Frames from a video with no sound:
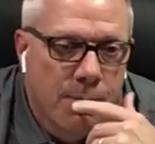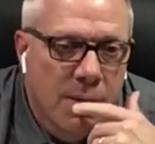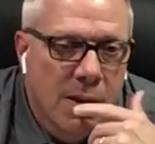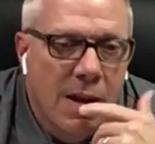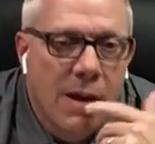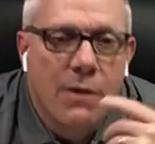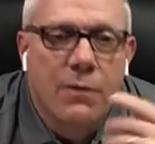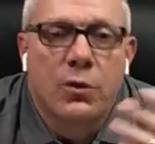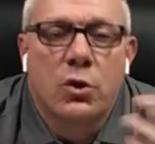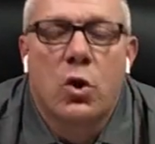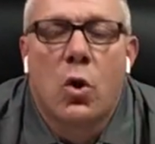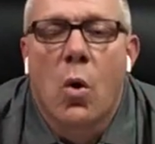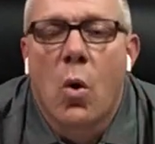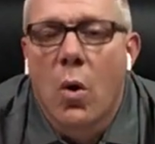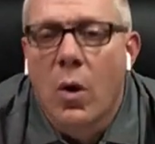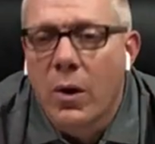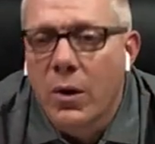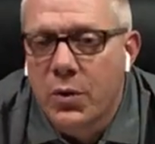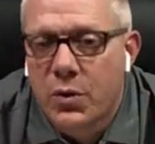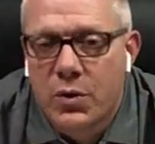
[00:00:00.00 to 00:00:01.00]
Of
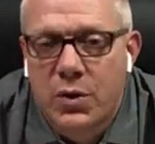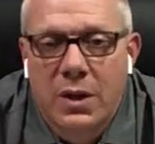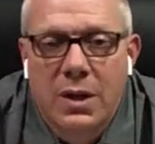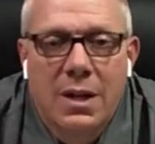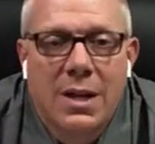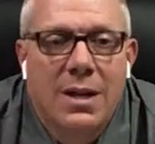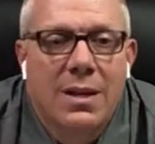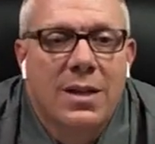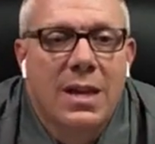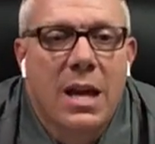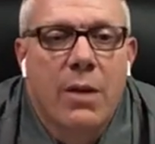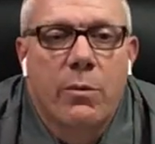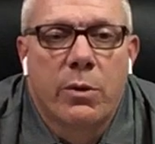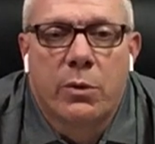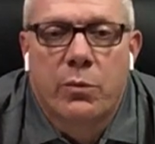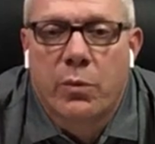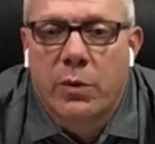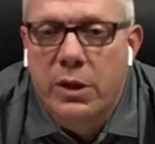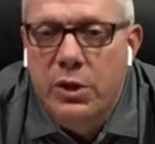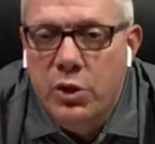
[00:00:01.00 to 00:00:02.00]
course, they
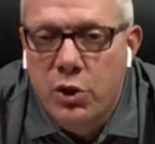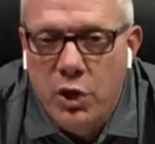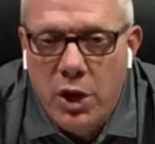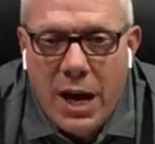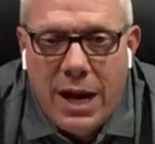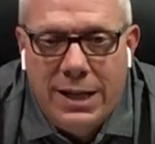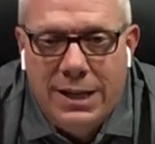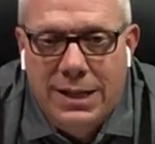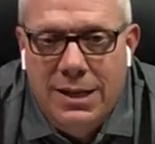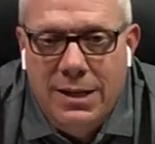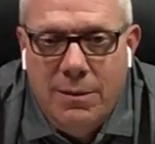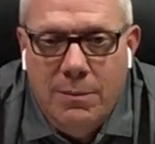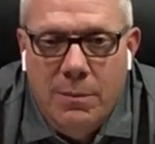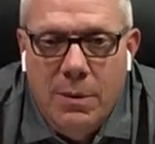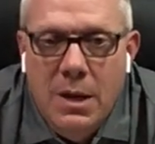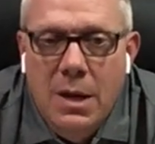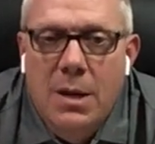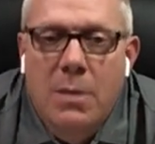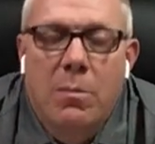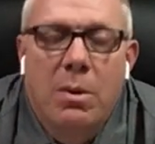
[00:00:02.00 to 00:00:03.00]
would reject him
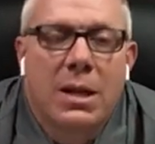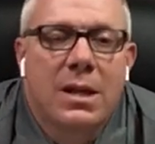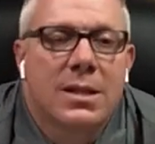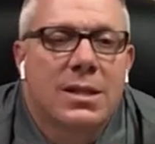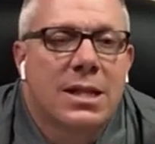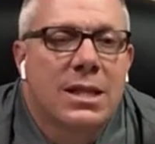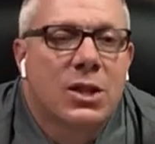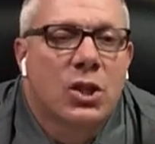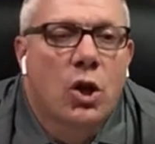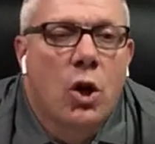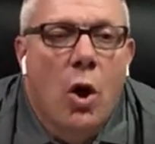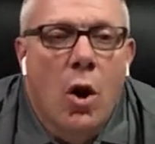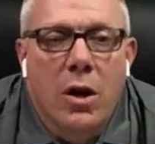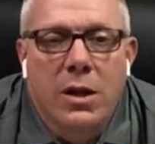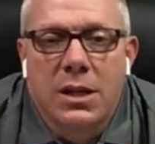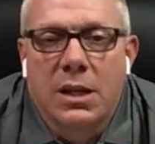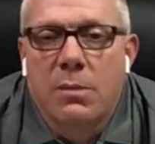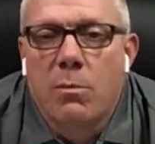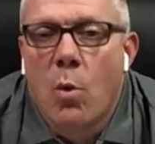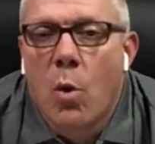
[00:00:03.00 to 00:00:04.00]
because it's
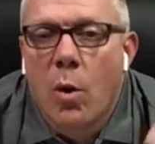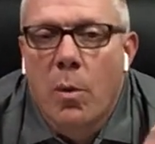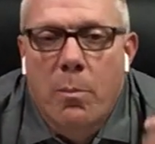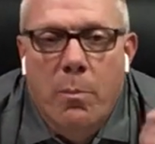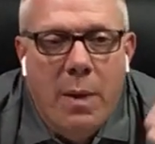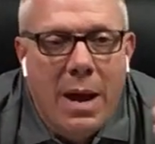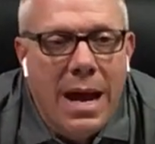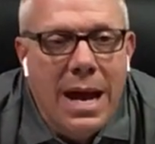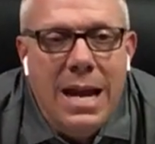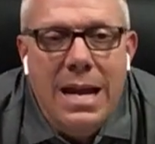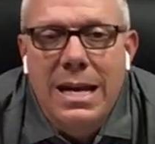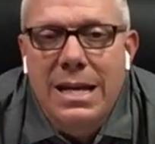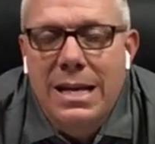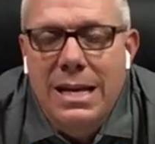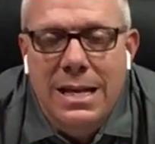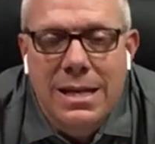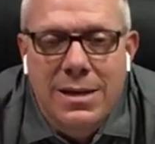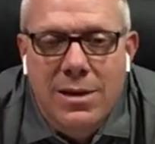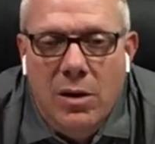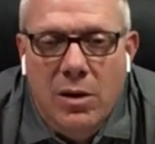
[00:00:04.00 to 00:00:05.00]
causing more pain
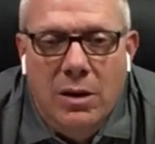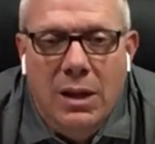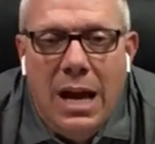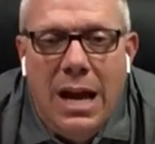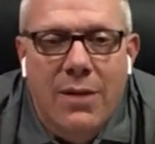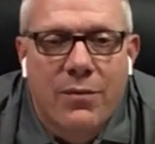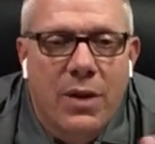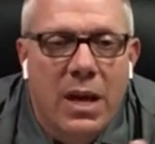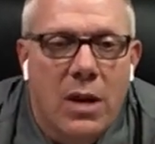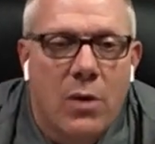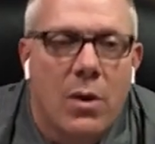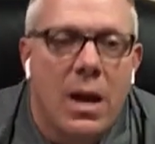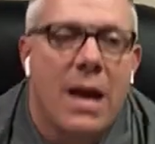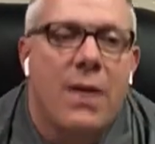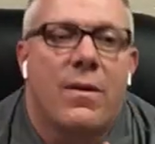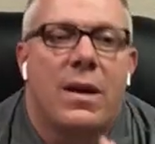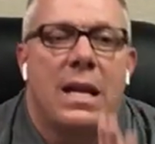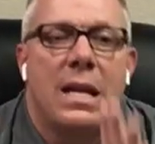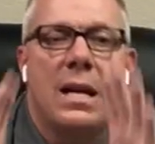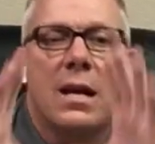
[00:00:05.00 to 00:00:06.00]
in their life. They don't have
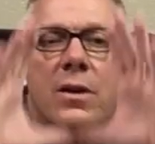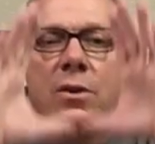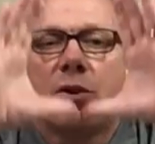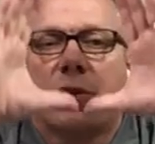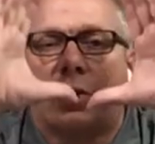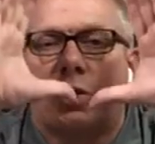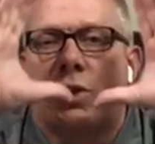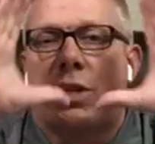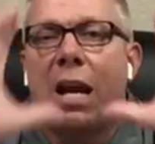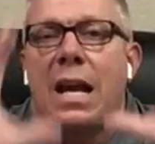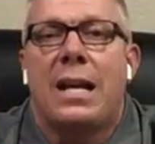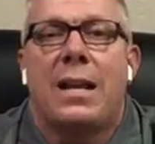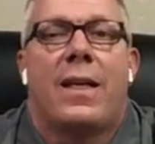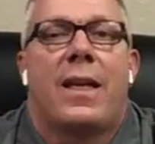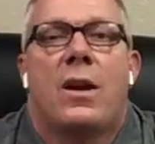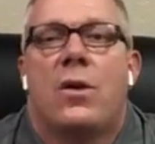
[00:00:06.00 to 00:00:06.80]
any understanding, they